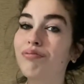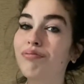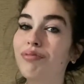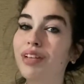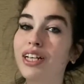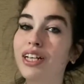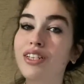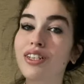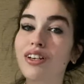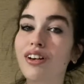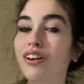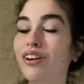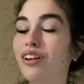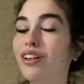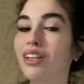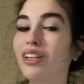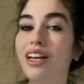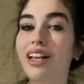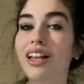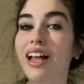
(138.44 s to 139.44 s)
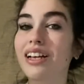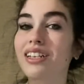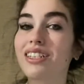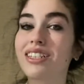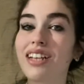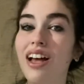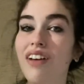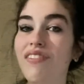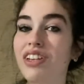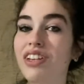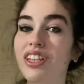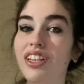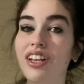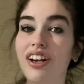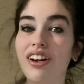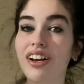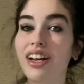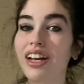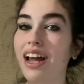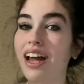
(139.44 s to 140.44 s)
It's currently like
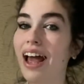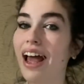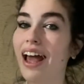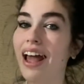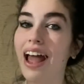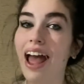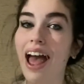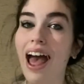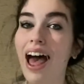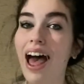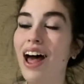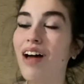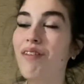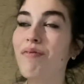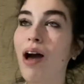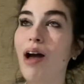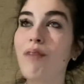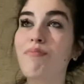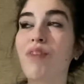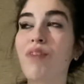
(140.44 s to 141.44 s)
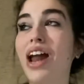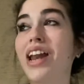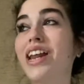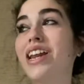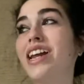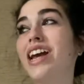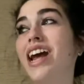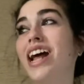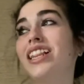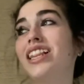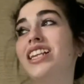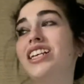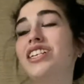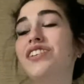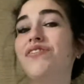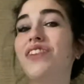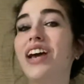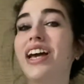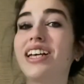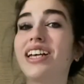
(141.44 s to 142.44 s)
7:30 a.m. I'm ready to get this
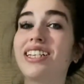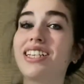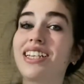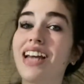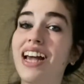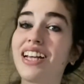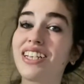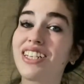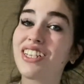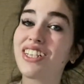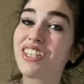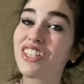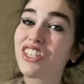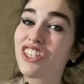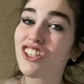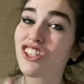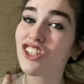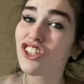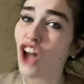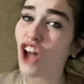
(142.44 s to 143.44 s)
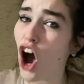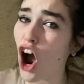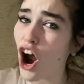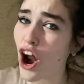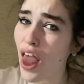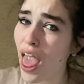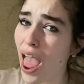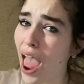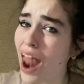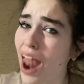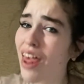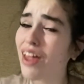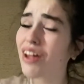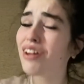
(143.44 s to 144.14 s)
Vegas day started.